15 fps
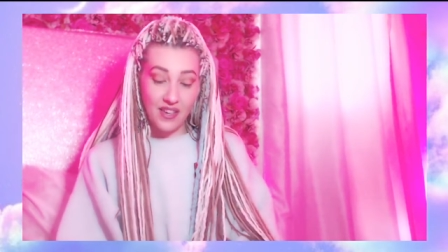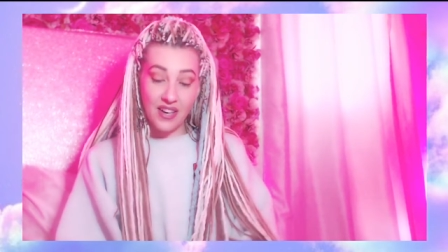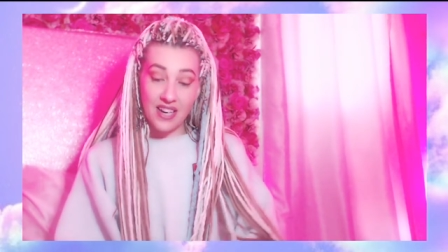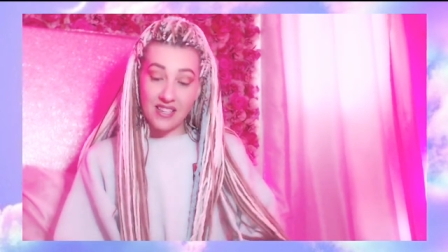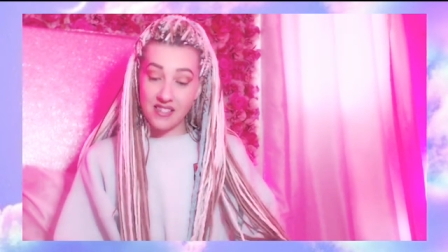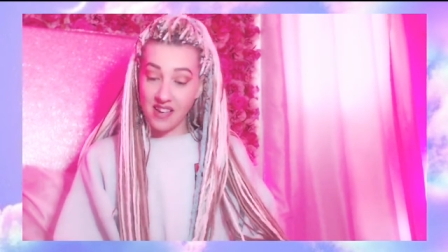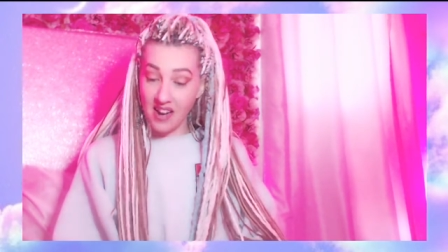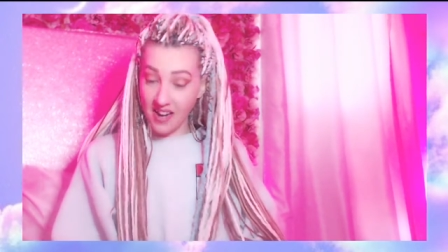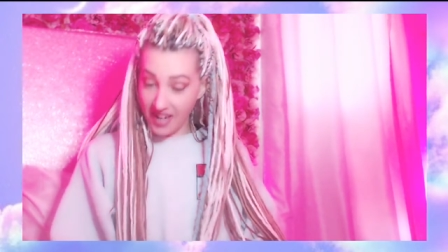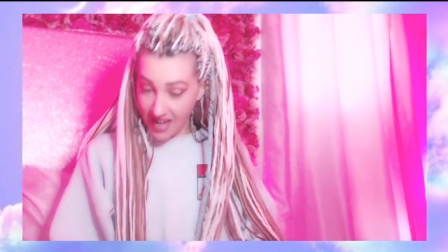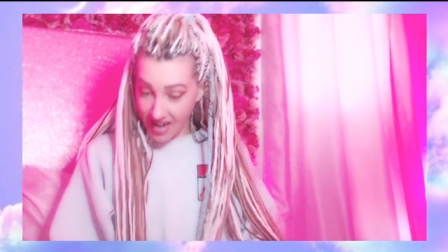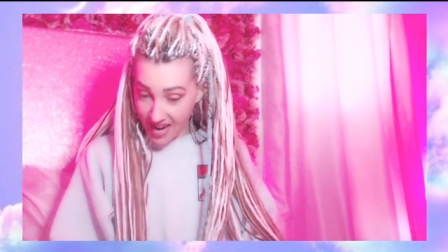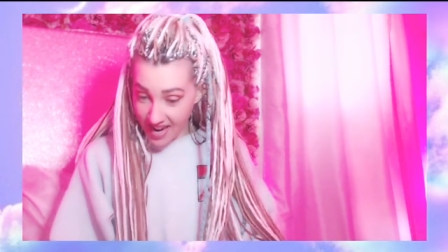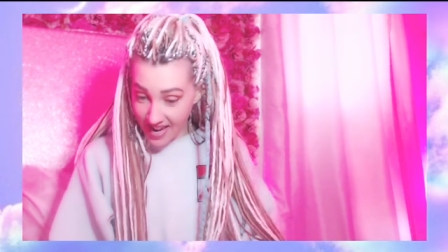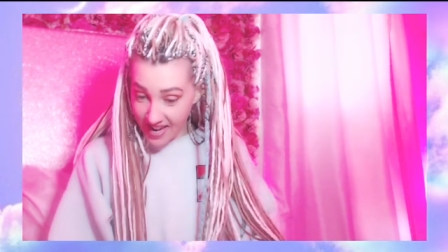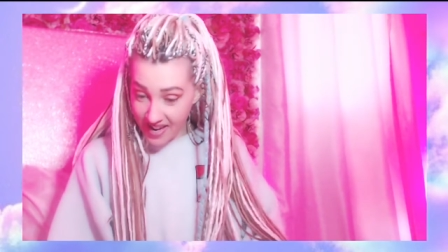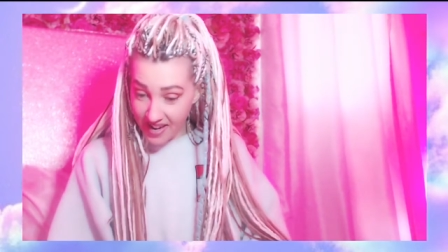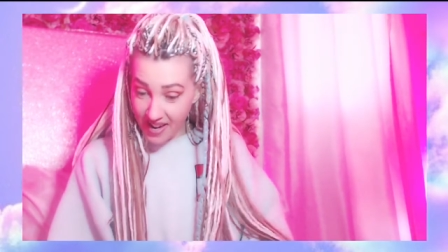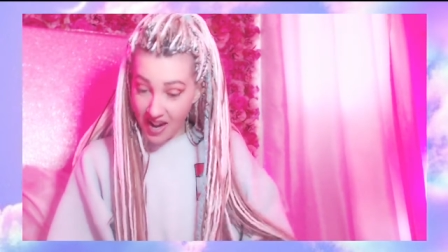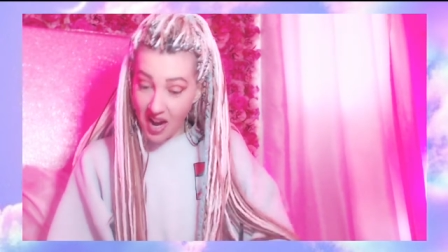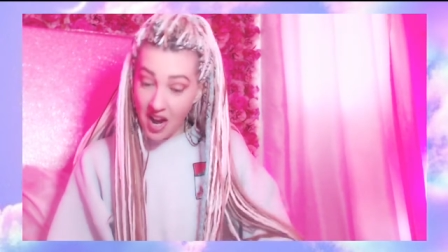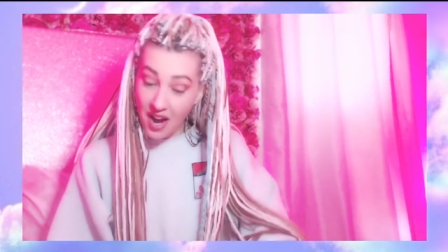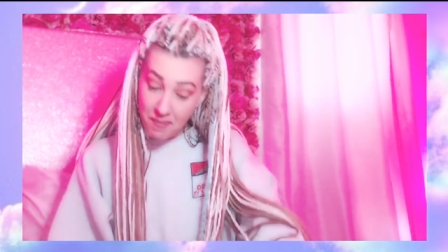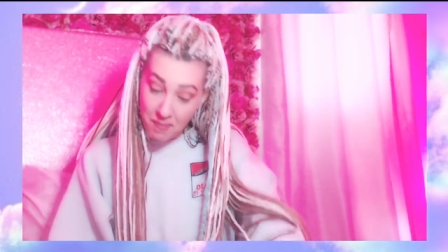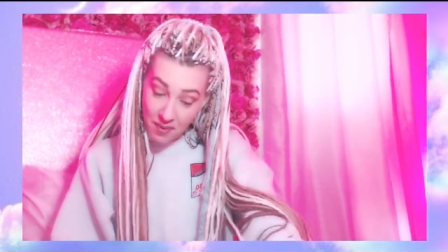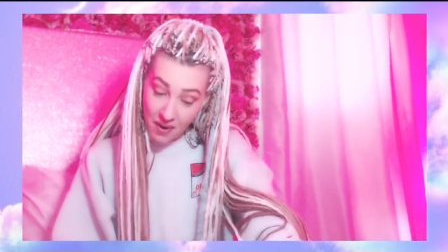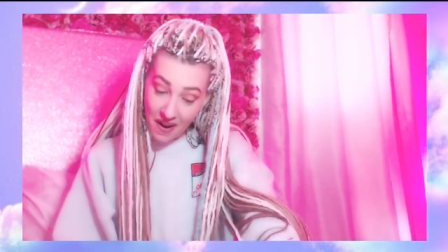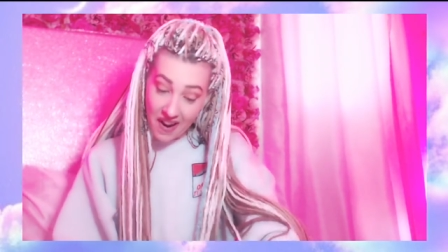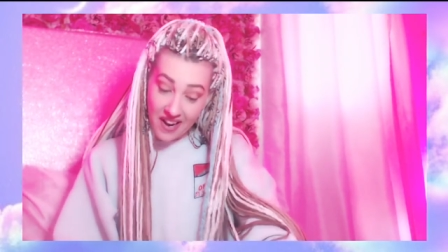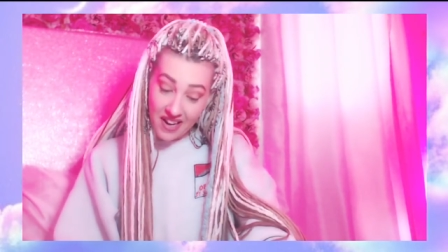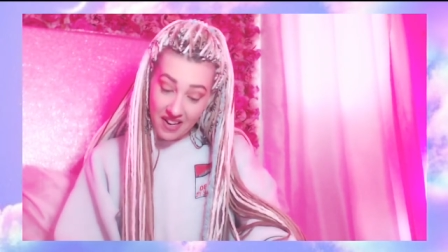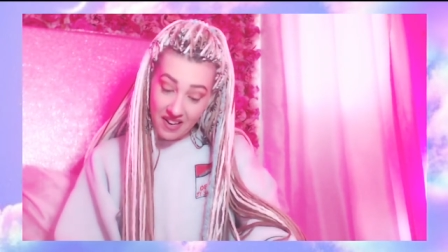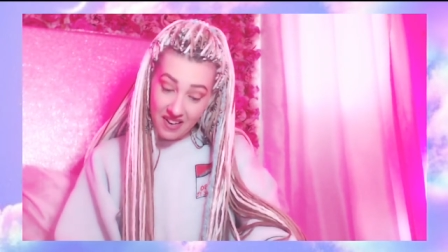guys got Gaia upright.